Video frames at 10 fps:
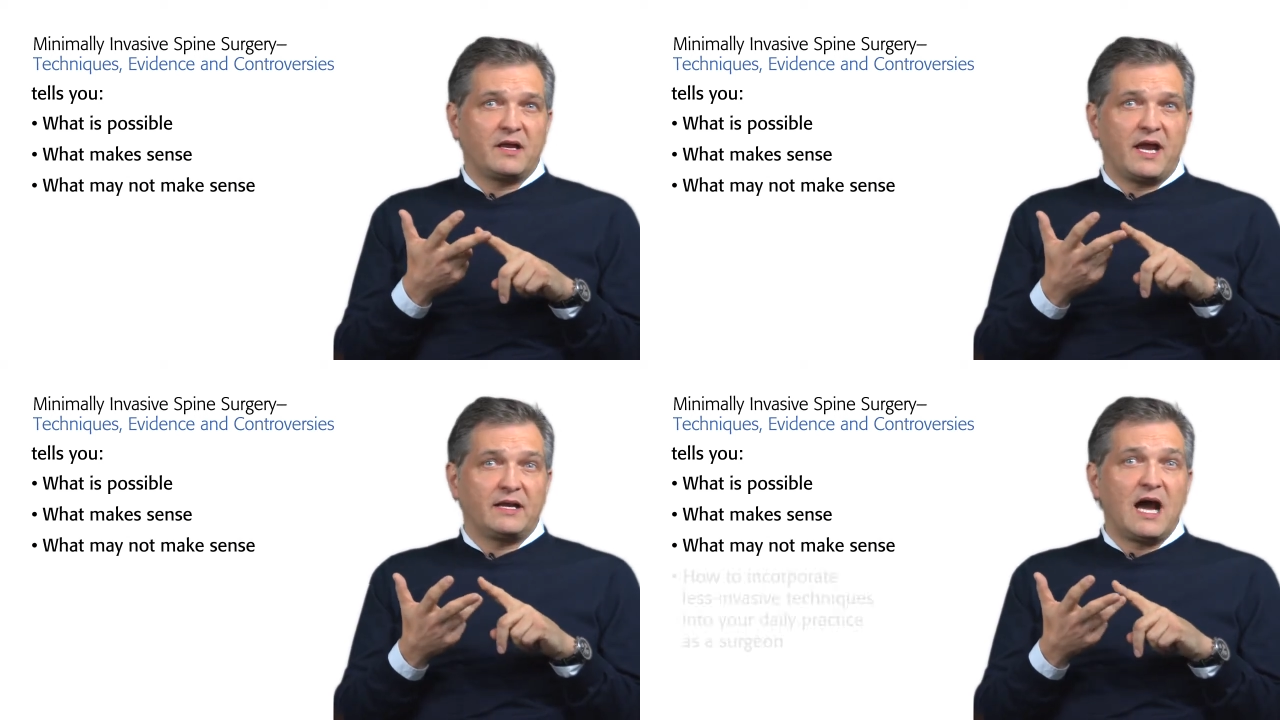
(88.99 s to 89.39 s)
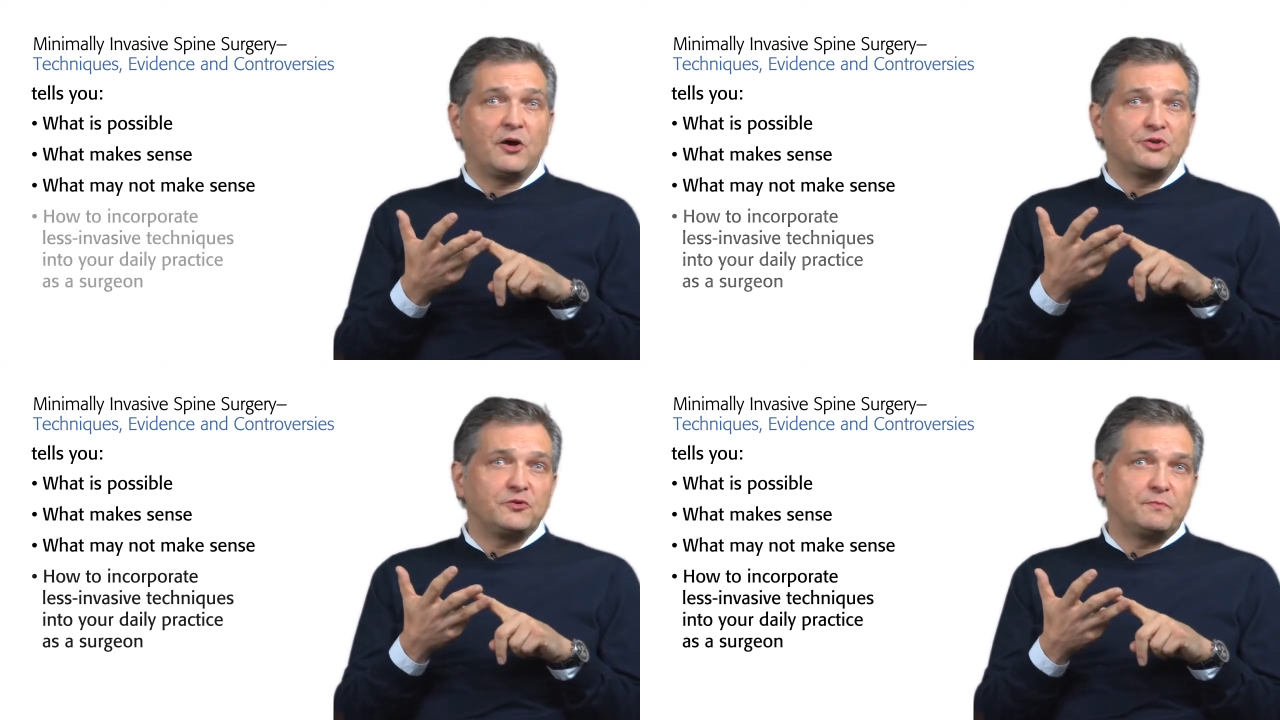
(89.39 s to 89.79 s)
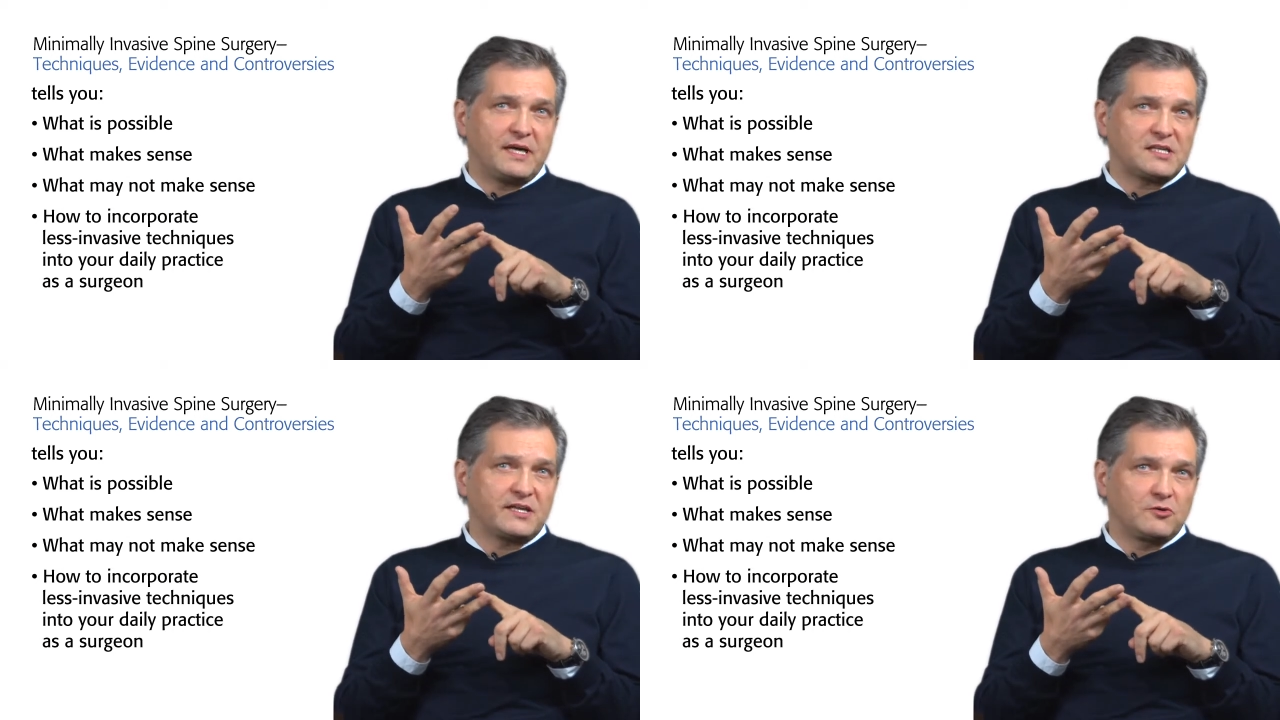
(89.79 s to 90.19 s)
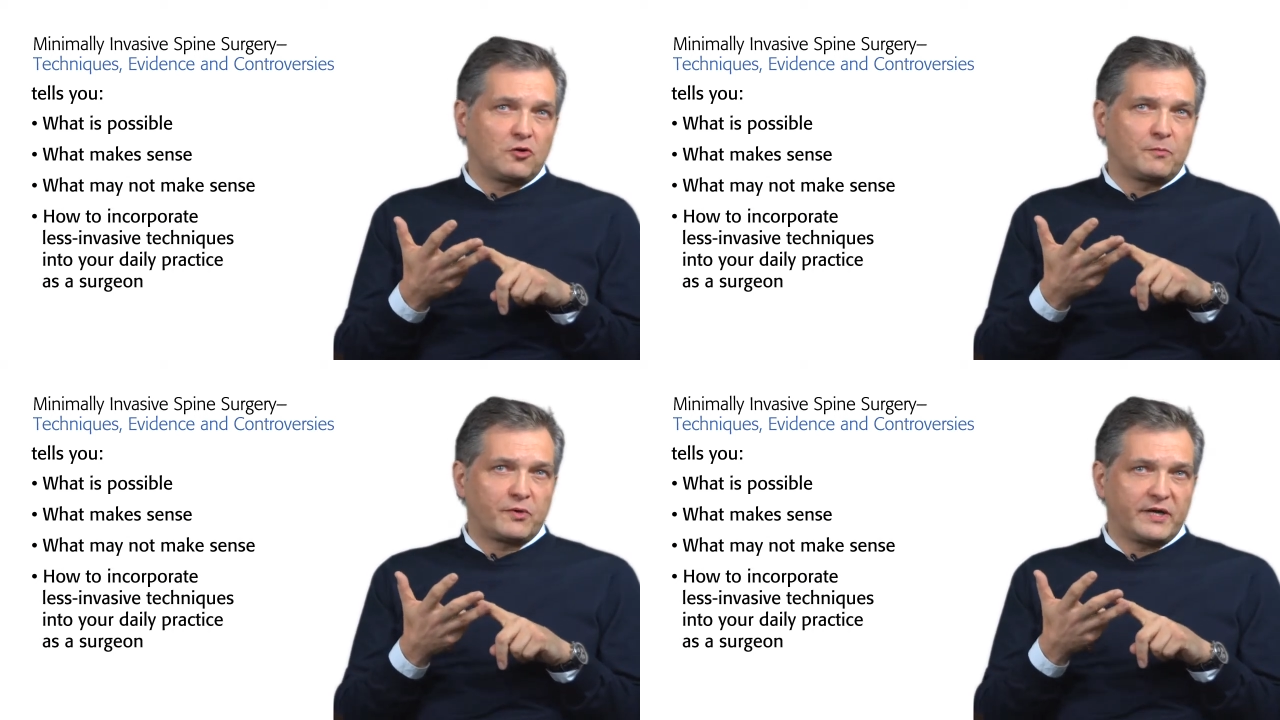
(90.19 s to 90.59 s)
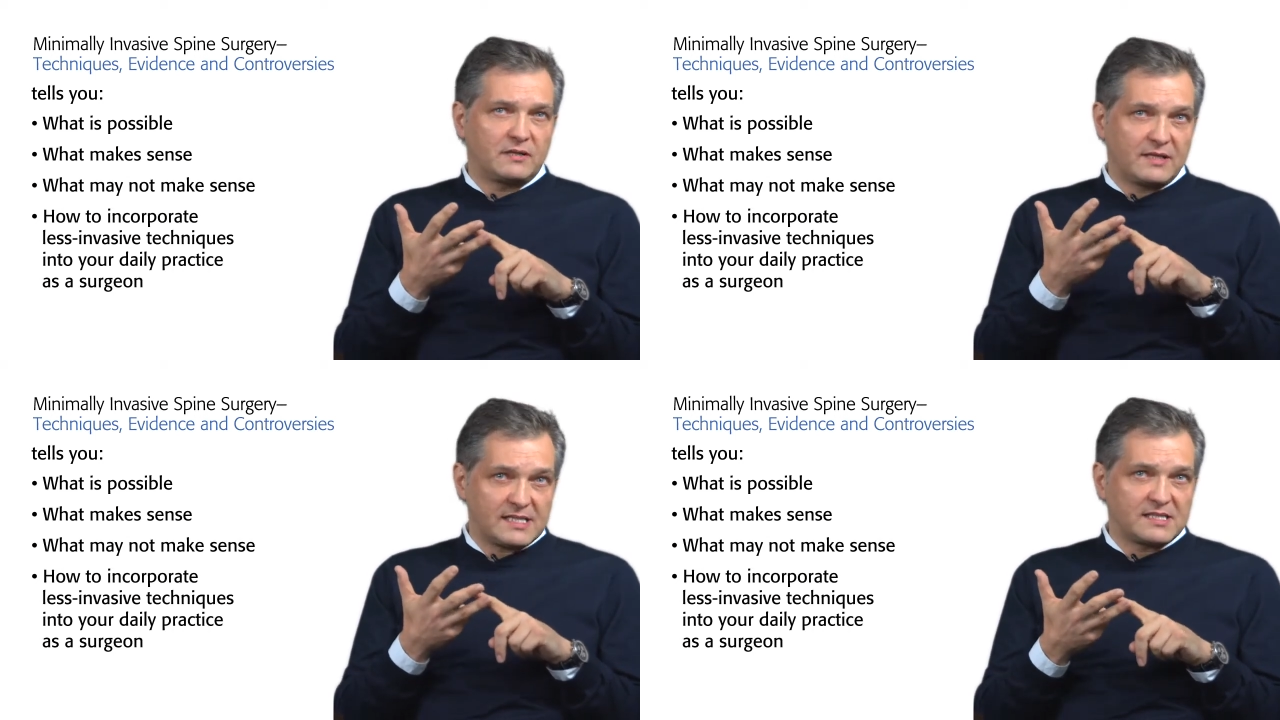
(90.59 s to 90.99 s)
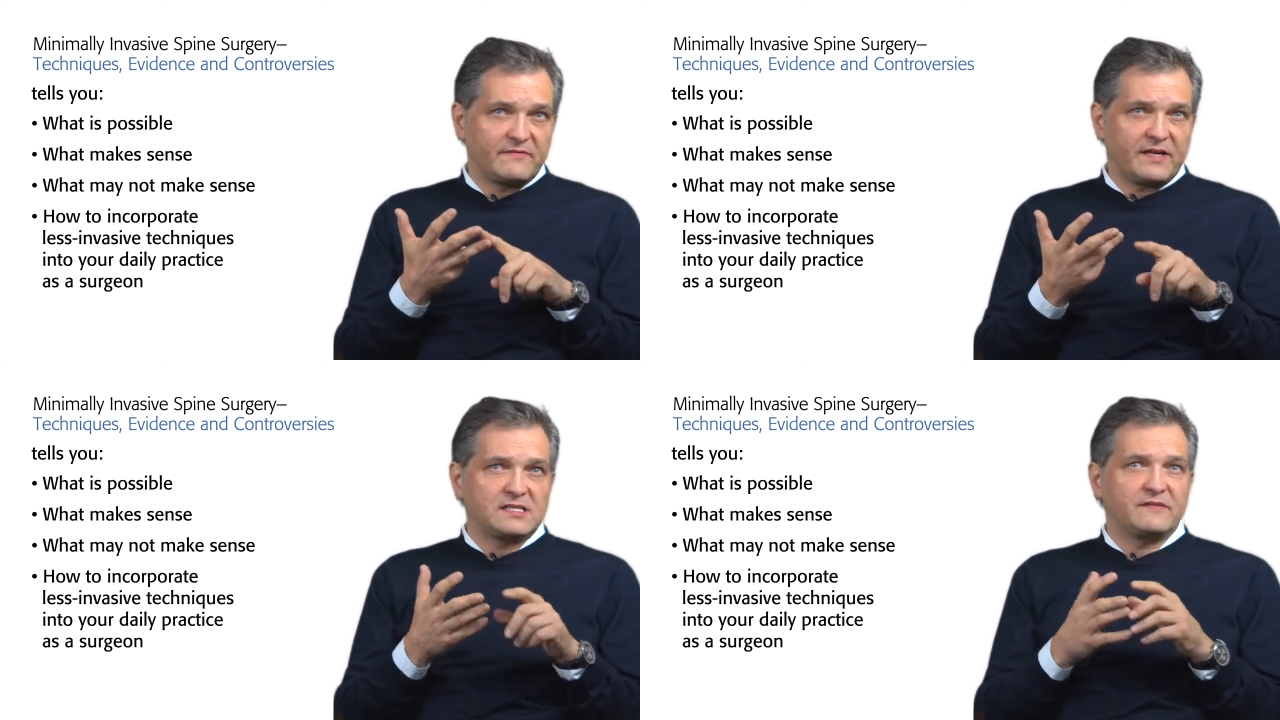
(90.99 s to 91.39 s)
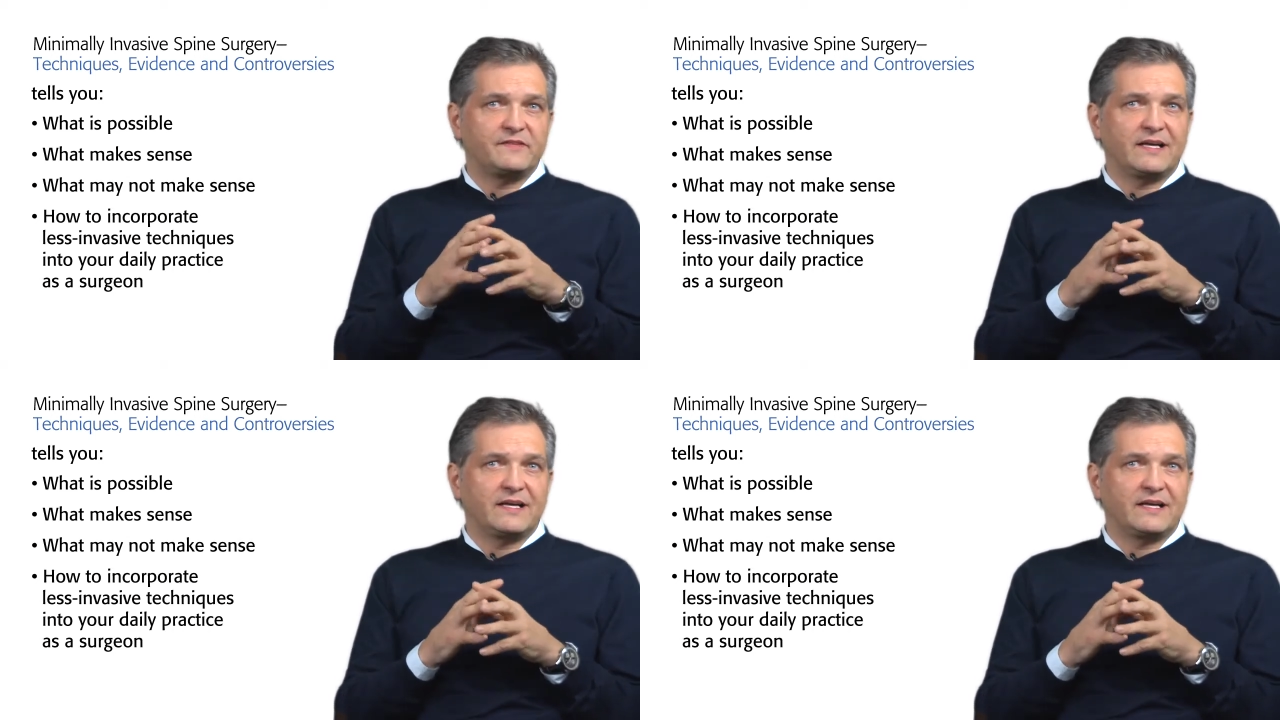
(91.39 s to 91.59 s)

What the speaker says: and how do you best incorporate less invasive